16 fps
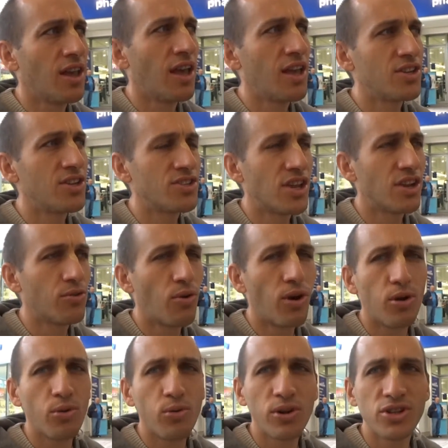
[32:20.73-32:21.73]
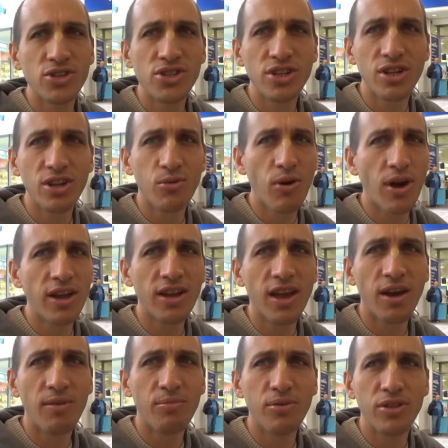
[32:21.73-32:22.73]
He said, well, we'll still wake
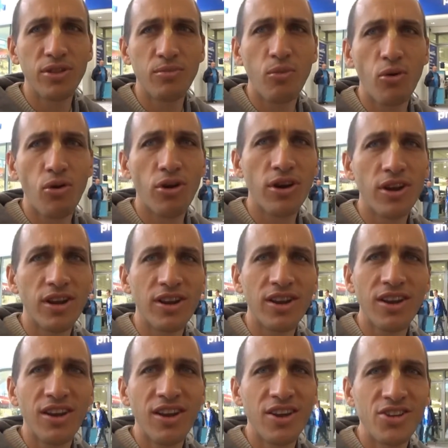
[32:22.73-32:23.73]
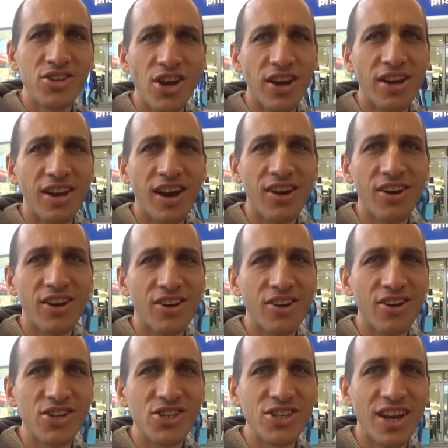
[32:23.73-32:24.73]
up in the morning, chant Hare
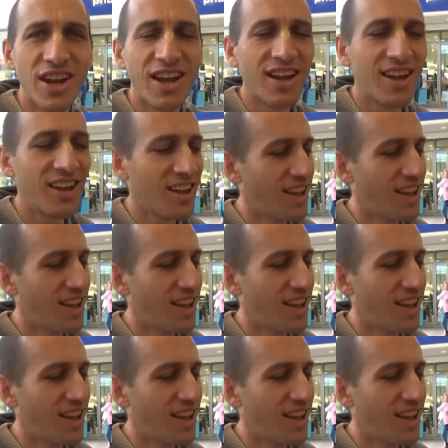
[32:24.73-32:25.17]
Krishna,